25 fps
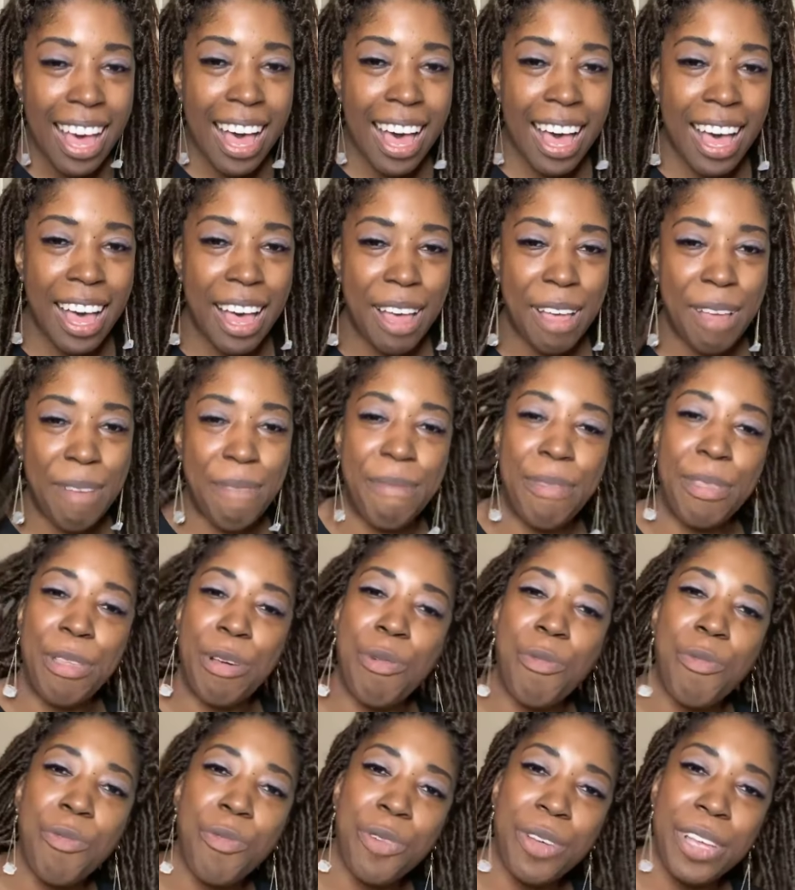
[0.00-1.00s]

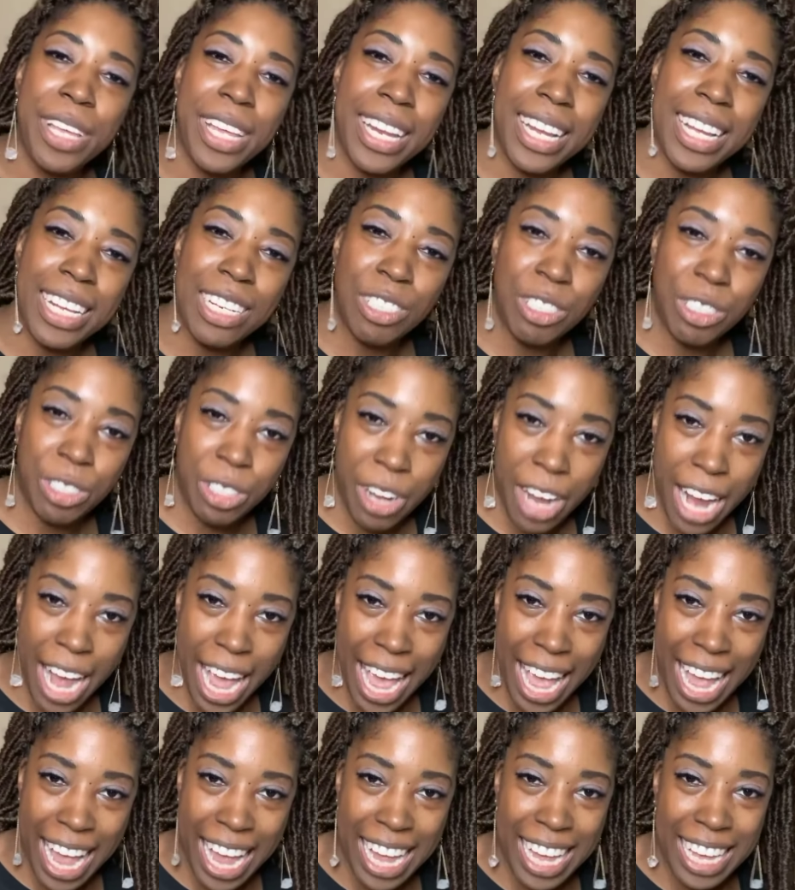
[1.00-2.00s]
the wooden
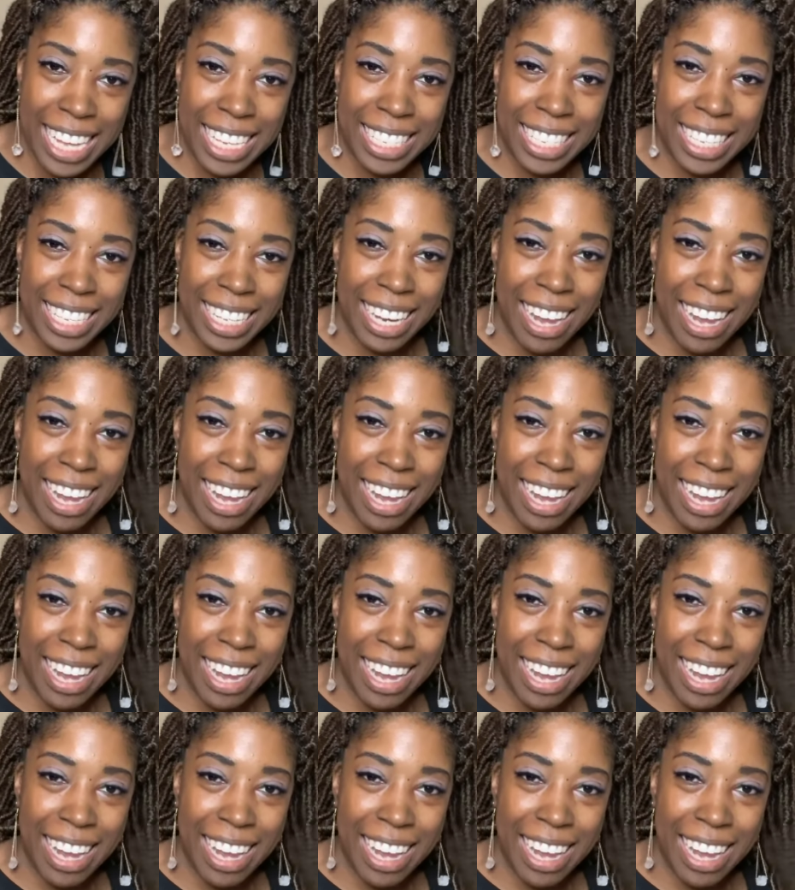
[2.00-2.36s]
trays